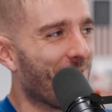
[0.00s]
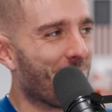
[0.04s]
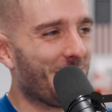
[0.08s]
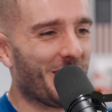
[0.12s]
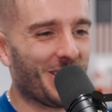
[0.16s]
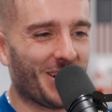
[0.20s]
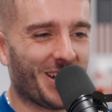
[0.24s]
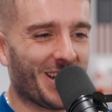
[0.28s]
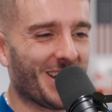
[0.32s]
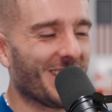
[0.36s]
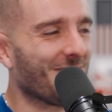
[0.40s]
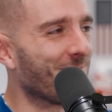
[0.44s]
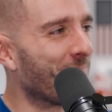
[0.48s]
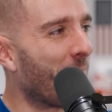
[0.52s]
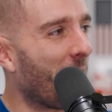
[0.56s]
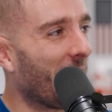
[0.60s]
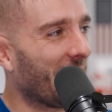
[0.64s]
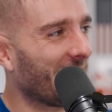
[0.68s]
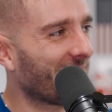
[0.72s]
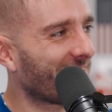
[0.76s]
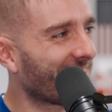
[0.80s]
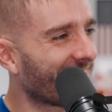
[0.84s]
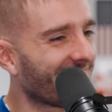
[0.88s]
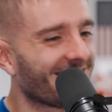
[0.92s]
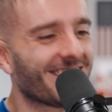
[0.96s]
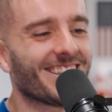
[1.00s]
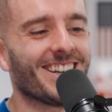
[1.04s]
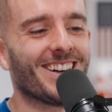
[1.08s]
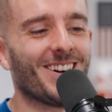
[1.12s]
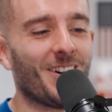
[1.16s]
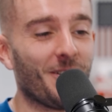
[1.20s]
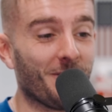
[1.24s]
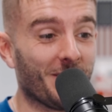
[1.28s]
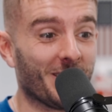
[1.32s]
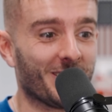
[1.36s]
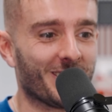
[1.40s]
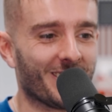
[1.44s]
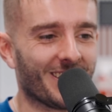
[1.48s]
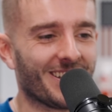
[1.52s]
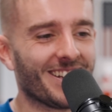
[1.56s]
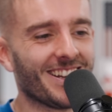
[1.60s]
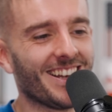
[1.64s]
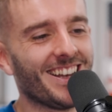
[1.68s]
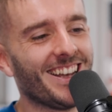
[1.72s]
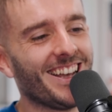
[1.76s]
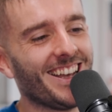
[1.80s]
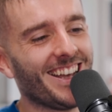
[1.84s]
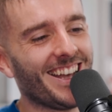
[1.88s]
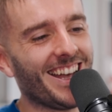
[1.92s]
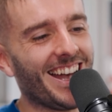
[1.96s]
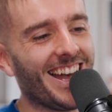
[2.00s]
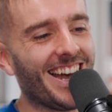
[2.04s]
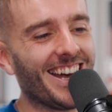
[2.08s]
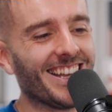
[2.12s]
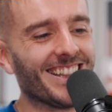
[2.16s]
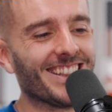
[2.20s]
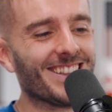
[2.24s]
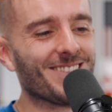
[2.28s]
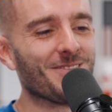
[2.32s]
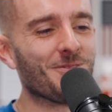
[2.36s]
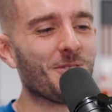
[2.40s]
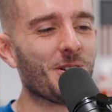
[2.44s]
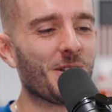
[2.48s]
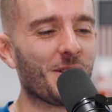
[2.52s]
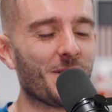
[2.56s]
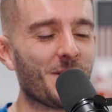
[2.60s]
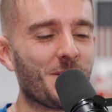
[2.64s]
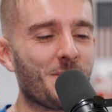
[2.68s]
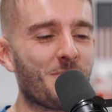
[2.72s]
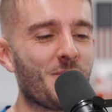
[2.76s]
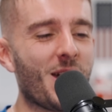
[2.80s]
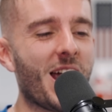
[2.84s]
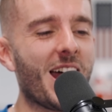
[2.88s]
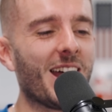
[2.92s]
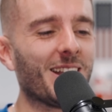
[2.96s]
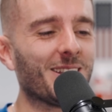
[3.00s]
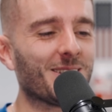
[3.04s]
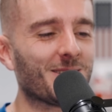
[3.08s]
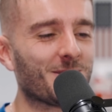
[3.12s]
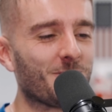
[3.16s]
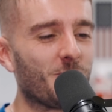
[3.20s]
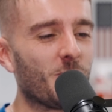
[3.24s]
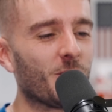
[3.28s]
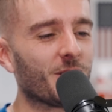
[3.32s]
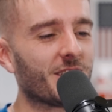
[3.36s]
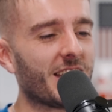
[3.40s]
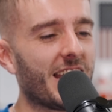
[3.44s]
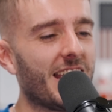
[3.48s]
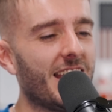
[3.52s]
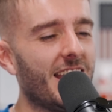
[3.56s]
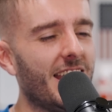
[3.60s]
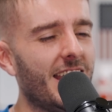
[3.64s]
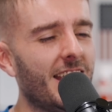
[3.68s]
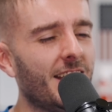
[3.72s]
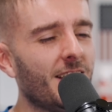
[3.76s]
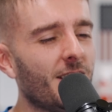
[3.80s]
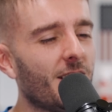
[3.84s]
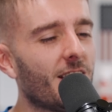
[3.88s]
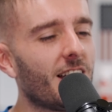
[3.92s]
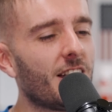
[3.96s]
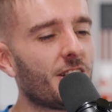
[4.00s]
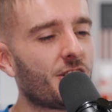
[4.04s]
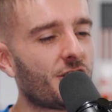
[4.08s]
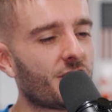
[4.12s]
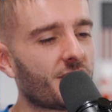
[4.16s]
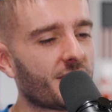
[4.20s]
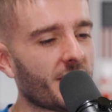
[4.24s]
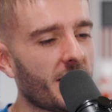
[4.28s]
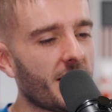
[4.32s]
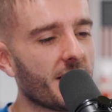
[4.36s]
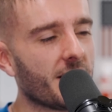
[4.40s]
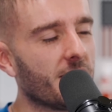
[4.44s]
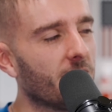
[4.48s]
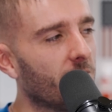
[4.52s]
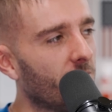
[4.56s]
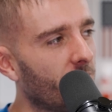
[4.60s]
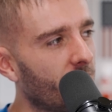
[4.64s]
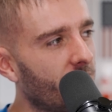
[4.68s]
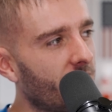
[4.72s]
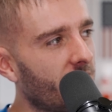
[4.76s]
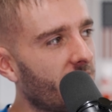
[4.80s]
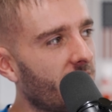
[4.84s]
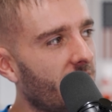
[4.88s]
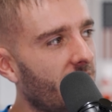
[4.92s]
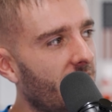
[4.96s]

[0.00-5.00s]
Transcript: we'd be looking at bikes, obviously. And one of the brands was English Cycles,